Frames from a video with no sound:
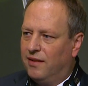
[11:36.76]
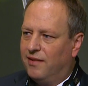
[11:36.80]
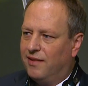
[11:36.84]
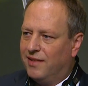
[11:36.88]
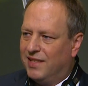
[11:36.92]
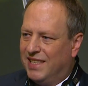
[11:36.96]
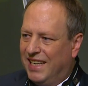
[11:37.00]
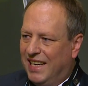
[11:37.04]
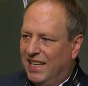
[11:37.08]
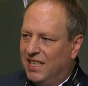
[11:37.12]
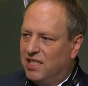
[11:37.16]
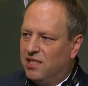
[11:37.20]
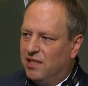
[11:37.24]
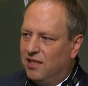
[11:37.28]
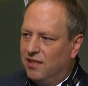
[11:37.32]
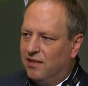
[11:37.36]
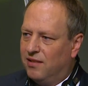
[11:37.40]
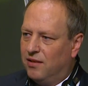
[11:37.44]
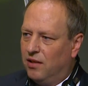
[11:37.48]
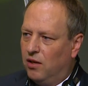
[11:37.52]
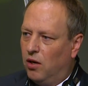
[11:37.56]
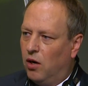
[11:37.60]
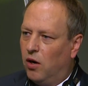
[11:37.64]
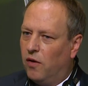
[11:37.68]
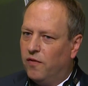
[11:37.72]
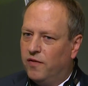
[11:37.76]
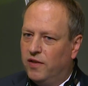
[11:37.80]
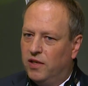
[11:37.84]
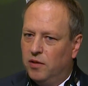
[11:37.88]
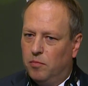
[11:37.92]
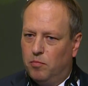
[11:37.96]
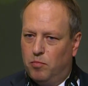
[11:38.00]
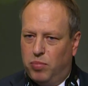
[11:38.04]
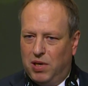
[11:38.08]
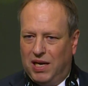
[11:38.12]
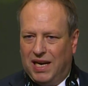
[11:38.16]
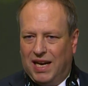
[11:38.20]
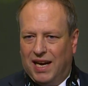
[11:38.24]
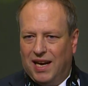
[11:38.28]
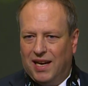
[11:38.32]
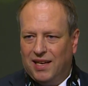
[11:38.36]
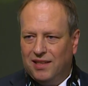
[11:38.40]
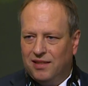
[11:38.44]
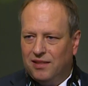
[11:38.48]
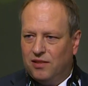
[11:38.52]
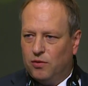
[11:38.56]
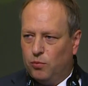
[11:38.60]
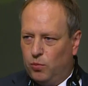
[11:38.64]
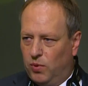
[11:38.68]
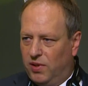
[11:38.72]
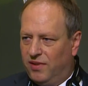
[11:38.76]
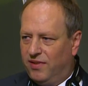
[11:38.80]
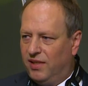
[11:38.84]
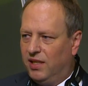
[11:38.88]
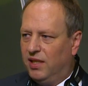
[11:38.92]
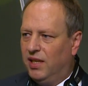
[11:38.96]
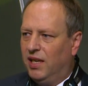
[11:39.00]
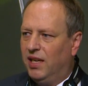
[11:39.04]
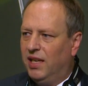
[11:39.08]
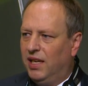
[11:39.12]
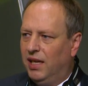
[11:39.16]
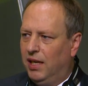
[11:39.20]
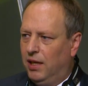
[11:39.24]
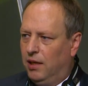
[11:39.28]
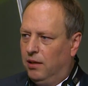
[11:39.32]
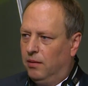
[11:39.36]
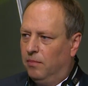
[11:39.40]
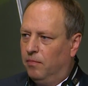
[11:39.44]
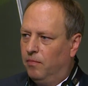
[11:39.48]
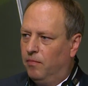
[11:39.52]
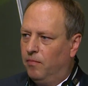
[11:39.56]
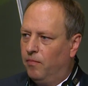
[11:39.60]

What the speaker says: stages of the plants within a year.